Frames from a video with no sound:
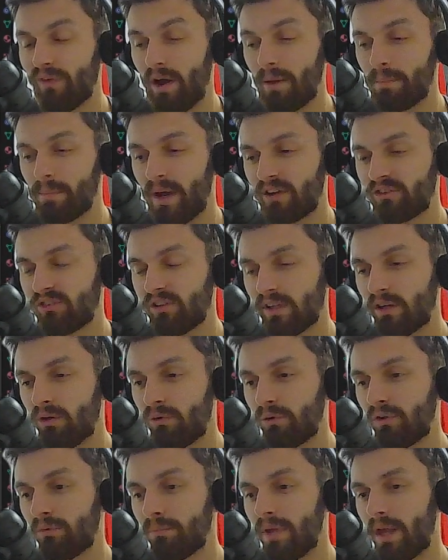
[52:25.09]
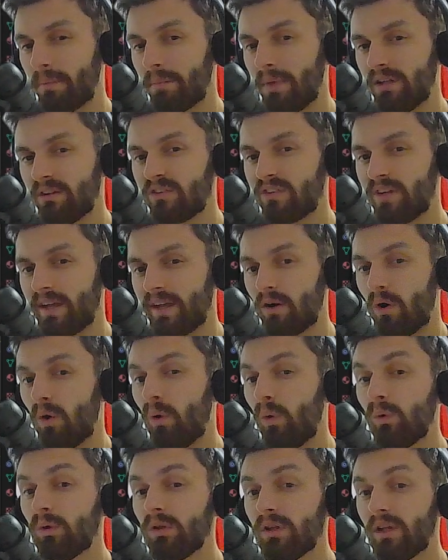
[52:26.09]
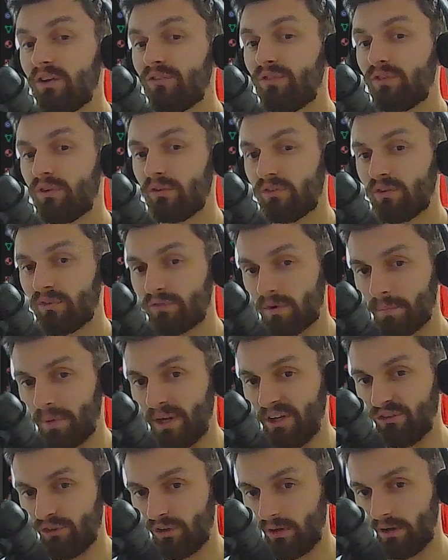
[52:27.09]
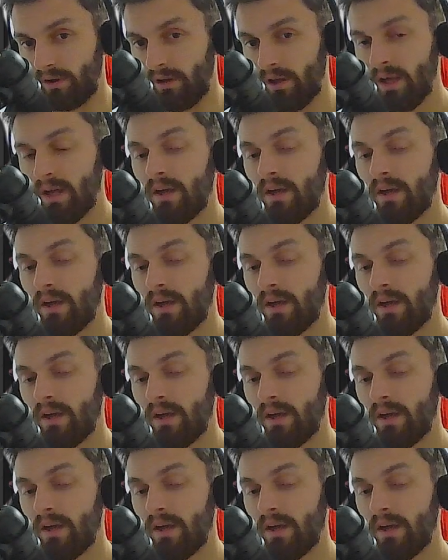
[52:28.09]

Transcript: I'm actually going to be able to take all the diffuse information